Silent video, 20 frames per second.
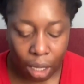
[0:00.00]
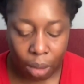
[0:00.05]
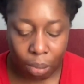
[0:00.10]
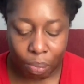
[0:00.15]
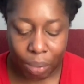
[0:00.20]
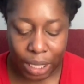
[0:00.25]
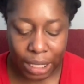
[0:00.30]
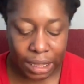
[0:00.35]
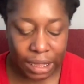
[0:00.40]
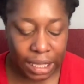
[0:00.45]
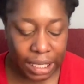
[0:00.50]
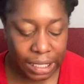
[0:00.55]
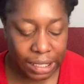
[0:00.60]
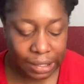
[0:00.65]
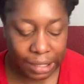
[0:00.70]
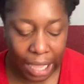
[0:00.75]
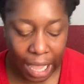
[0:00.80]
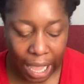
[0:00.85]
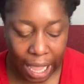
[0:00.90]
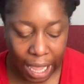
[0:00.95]
But this
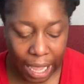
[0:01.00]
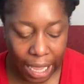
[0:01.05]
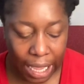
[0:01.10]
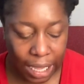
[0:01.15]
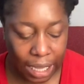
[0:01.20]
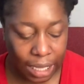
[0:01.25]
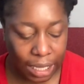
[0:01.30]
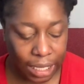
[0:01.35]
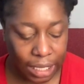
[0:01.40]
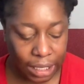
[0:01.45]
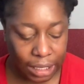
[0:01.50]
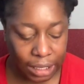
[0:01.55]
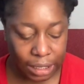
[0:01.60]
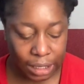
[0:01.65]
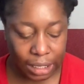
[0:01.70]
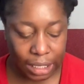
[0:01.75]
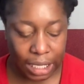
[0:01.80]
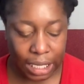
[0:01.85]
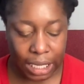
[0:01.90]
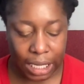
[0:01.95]
guy
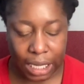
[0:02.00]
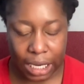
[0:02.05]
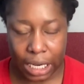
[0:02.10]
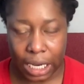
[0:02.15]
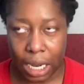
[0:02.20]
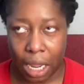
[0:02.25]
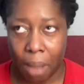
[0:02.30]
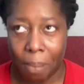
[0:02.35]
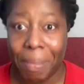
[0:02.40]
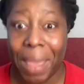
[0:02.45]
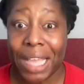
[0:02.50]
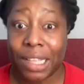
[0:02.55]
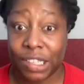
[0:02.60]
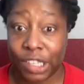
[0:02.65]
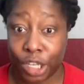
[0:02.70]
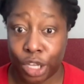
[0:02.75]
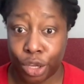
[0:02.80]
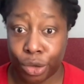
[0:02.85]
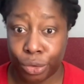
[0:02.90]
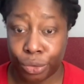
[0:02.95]
in
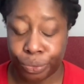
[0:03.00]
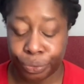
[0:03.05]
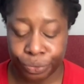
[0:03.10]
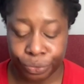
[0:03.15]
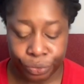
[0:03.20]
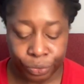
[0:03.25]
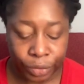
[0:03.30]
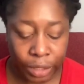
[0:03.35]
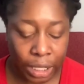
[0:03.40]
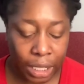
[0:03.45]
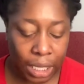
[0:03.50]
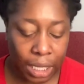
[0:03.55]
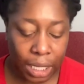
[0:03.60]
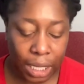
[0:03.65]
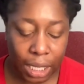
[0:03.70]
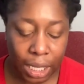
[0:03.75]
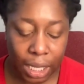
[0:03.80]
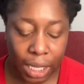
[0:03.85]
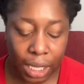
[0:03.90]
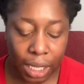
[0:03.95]
Mexico,
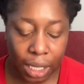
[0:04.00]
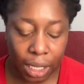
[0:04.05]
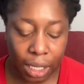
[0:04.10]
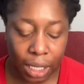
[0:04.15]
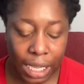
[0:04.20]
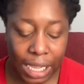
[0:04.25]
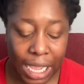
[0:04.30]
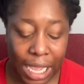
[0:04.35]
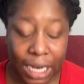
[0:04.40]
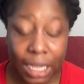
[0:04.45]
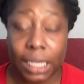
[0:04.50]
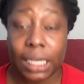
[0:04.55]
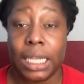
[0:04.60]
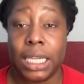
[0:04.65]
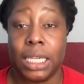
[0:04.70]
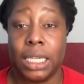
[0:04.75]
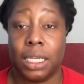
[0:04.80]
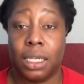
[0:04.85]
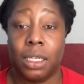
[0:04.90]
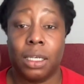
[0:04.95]
he, he had a
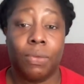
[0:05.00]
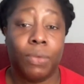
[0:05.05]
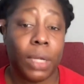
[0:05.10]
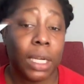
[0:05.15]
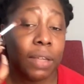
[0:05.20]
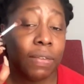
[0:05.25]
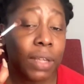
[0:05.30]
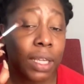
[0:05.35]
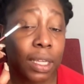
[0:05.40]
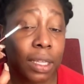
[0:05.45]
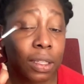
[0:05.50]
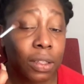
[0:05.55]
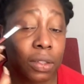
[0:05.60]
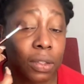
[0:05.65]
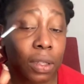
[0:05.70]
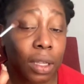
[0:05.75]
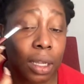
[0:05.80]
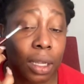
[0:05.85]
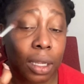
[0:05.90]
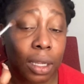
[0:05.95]
leak. One of
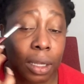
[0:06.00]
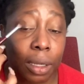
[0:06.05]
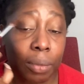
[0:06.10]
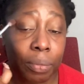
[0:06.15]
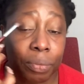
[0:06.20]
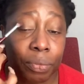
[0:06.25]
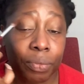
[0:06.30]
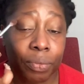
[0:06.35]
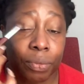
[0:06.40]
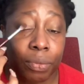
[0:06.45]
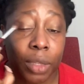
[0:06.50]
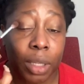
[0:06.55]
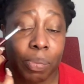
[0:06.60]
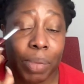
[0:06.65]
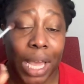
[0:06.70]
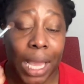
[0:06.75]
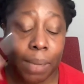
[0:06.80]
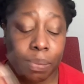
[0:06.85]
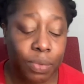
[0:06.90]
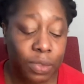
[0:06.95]
his um,
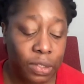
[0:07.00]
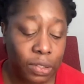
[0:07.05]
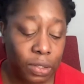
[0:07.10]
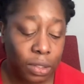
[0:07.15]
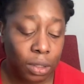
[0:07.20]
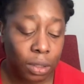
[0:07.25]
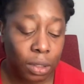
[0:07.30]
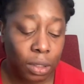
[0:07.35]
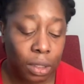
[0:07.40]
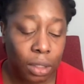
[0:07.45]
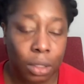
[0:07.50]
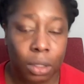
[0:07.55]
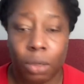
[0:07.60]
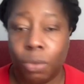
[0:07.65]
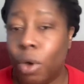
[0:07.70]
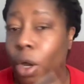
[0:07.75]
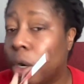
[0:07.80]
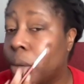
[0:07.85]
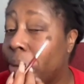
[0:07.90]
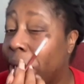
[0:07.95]
pipes...
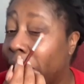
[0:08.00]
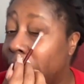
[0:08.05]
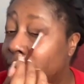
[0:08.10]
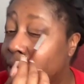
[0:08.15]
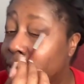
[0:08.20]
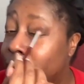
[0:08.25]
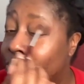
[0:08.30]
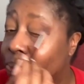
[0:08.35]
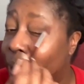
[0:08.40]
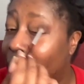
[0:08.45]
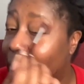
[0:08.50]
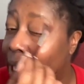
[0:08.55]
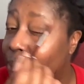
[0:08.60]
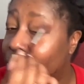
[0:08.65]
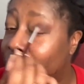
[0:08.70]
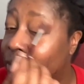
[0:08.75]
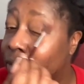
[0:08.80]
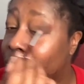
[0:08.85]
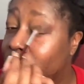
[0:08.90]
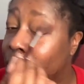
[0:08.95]
water pipe
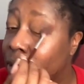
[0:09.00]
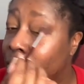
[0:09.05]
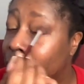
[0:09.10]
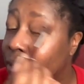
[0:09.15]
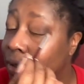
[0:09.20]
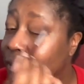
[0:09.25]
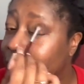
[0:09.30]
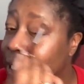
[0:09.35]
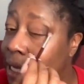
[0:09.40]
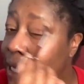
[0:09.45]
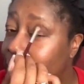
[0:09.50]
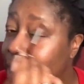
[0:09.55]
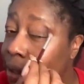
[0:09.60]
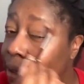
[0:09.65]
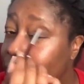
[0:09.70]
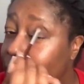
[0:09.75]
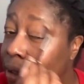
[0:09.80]
pipes was leaking.